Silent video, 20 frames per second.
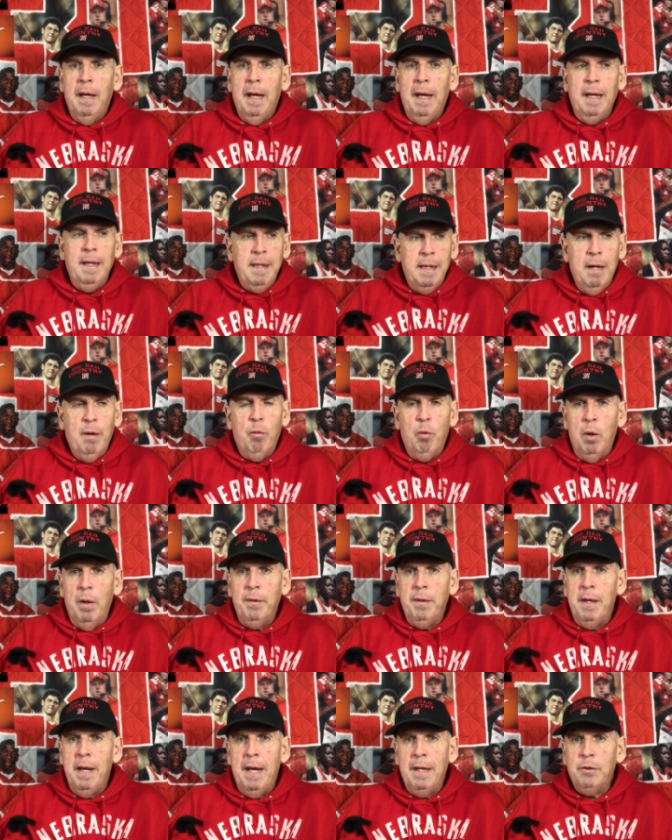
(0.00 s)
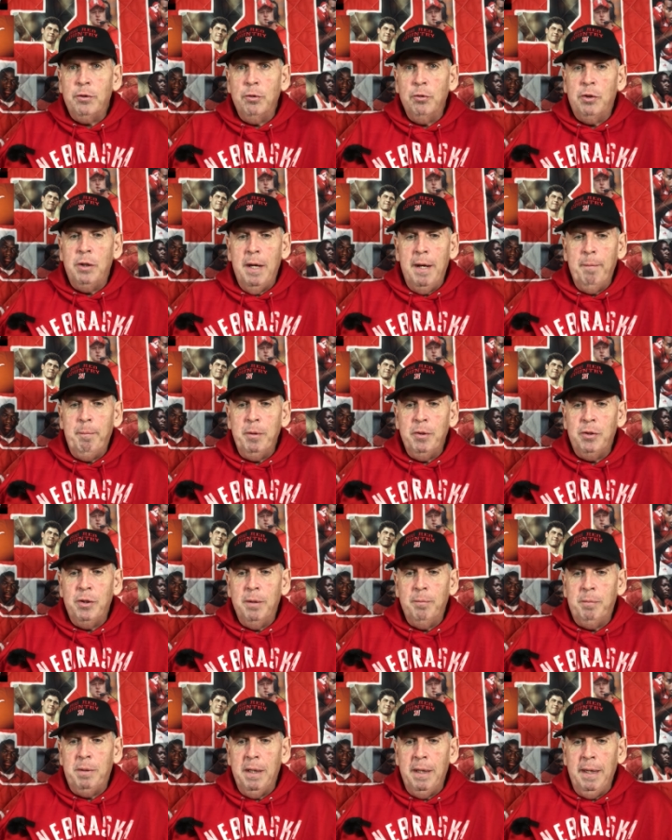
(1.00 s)
and yet won the national
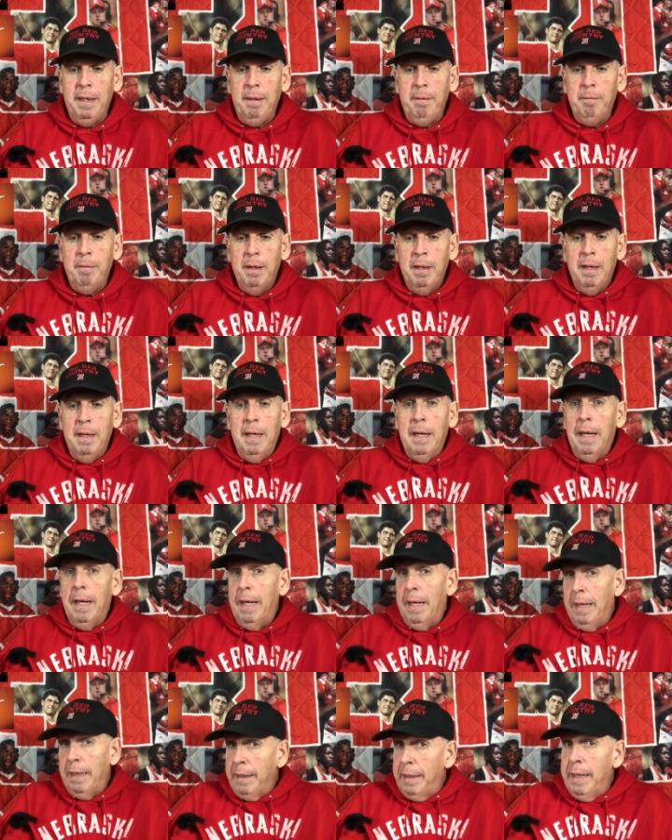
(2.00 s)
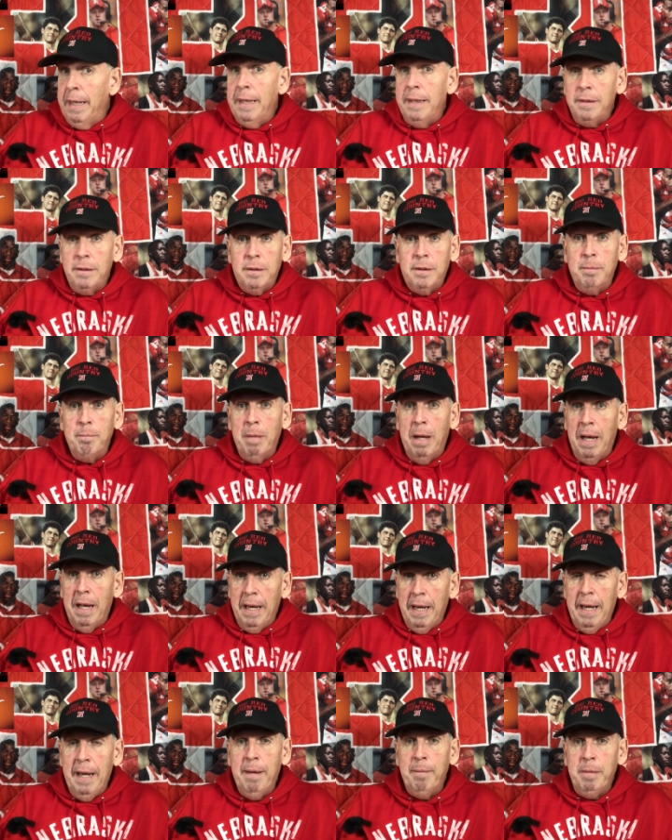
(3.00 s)
championship team against
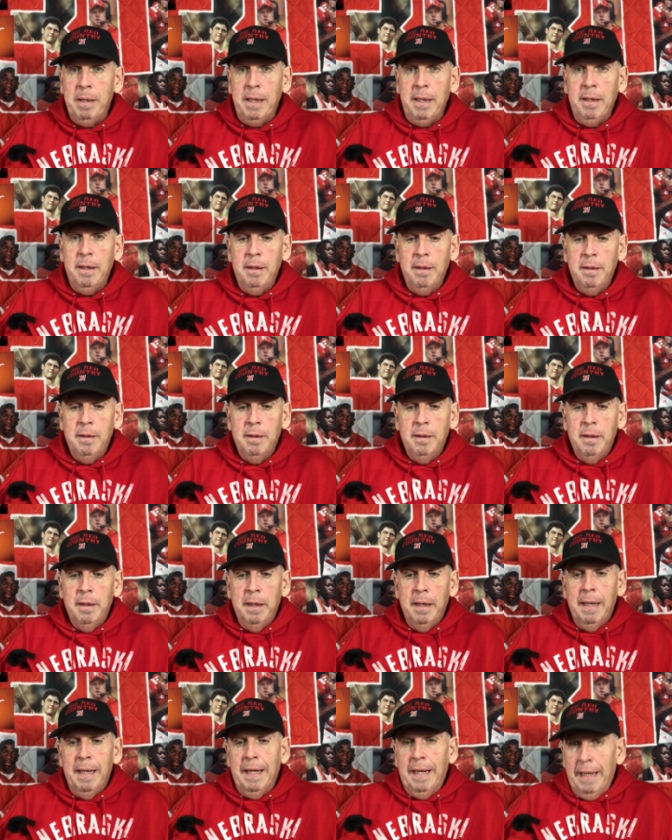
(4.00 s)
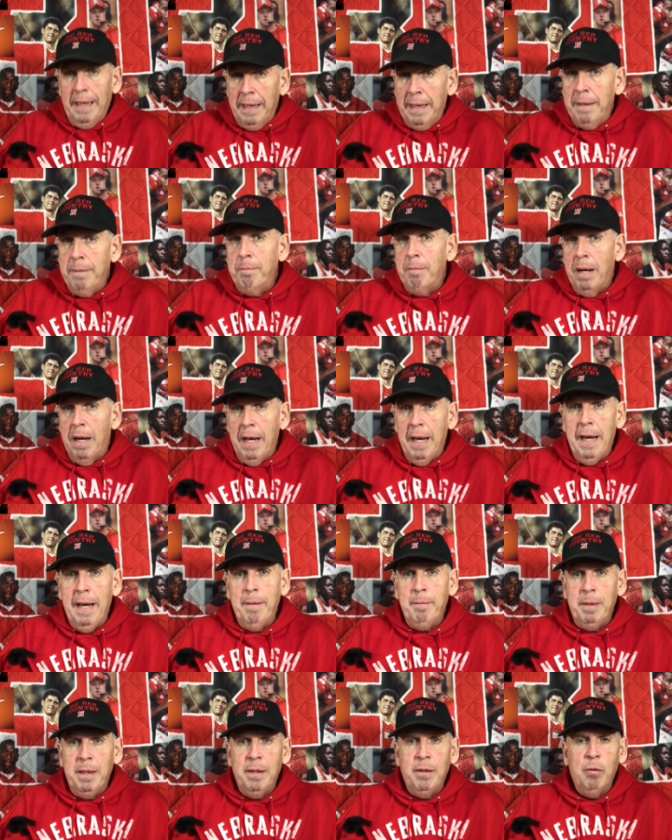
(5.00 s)
Miami in
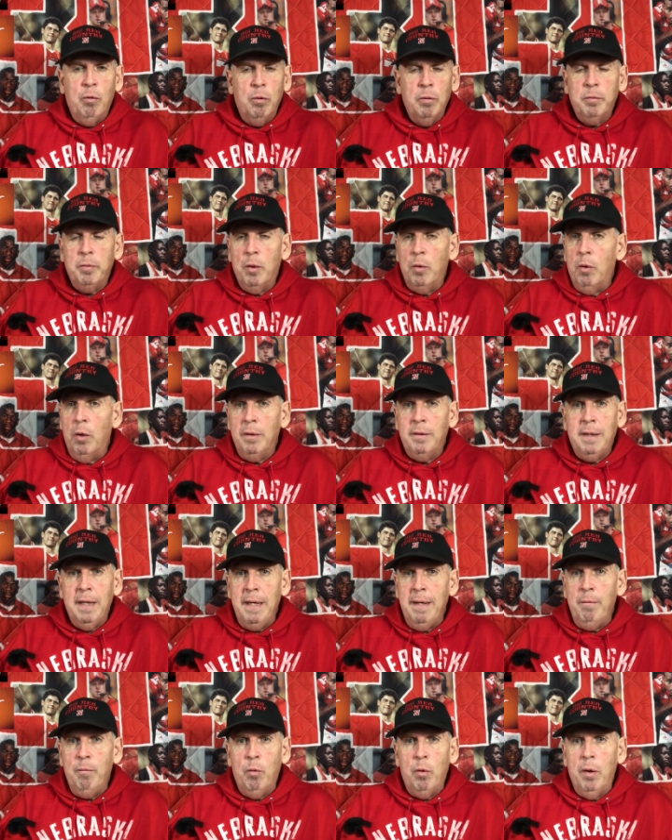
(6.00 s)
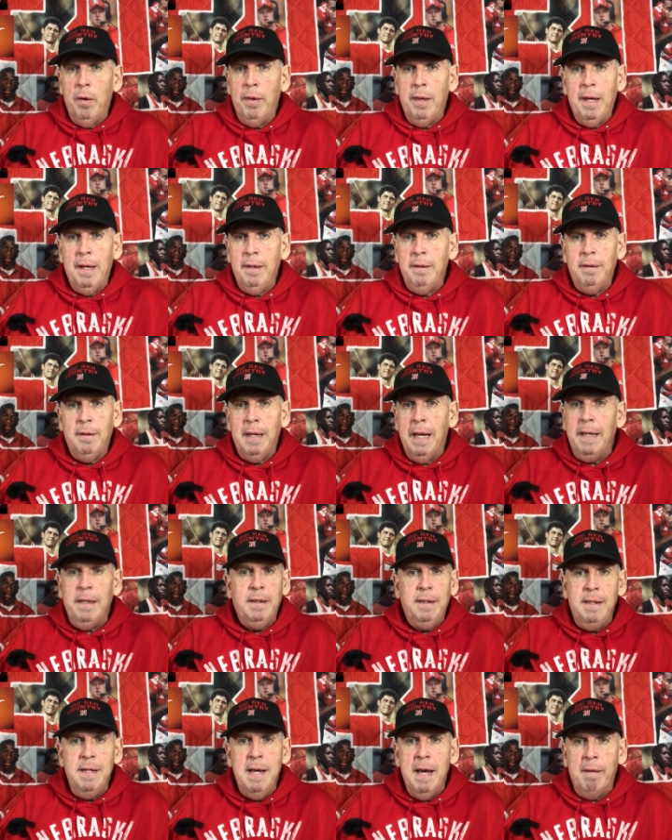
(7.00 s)
Miami in Orange a team where that they
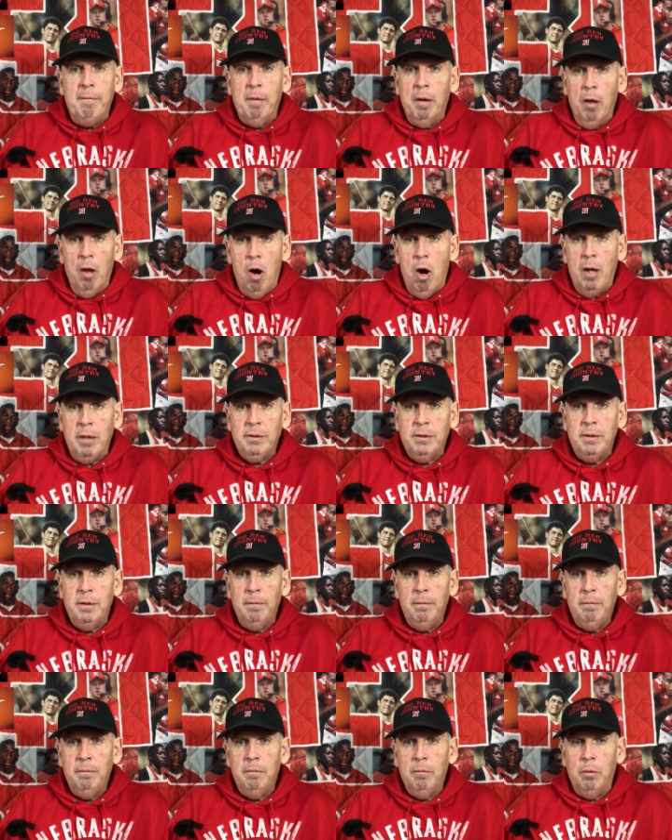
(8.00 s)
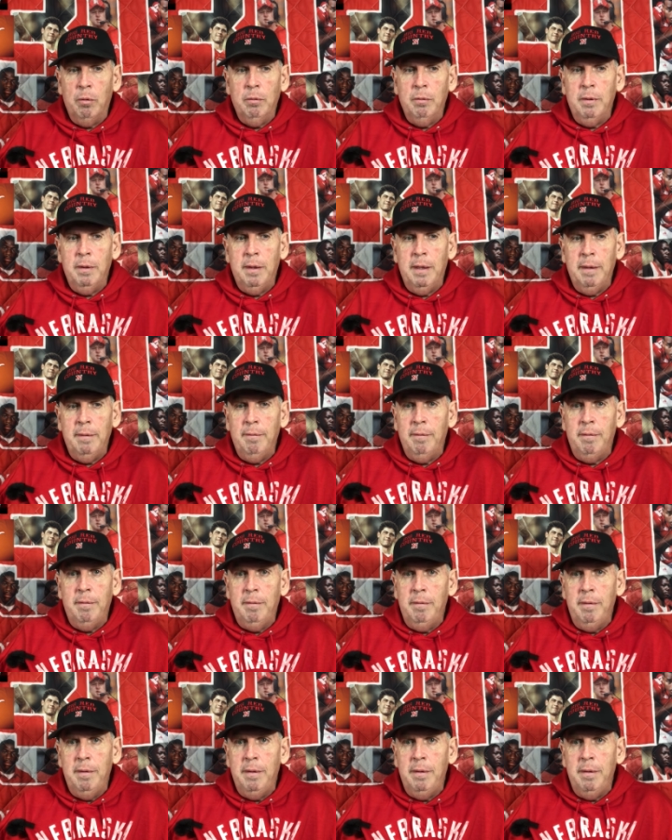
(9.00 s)
never lost or
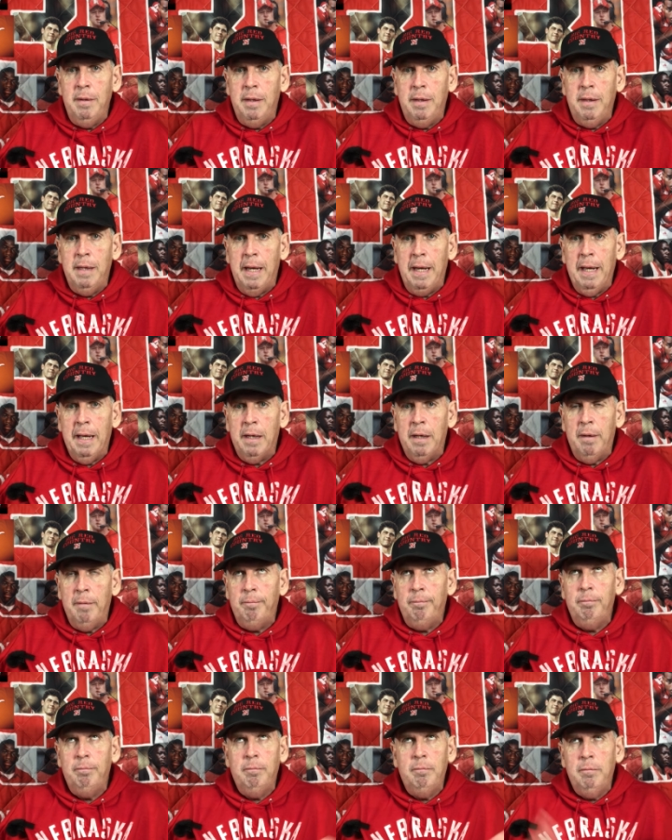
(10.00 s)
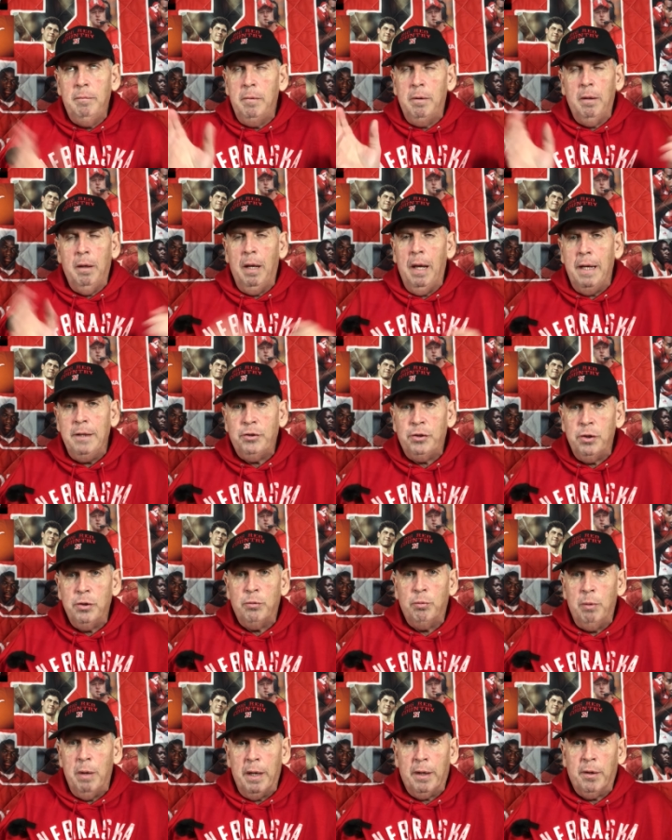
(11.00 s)
they had a
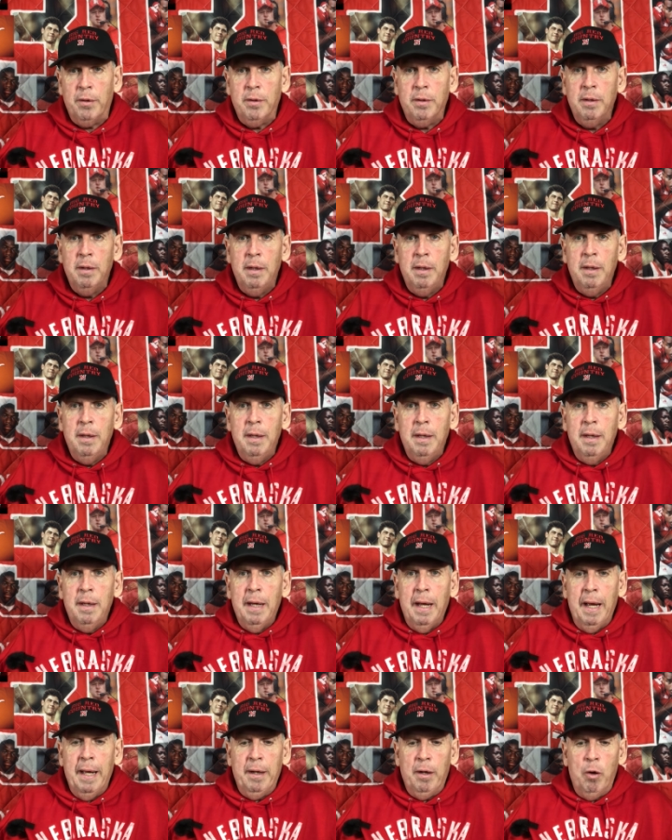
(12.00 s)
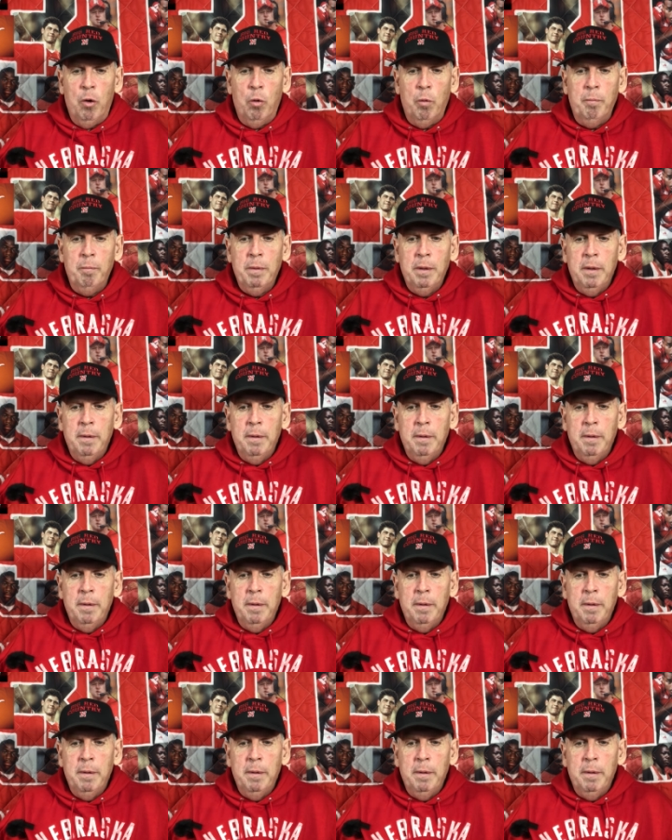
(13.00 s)
hellacious record at home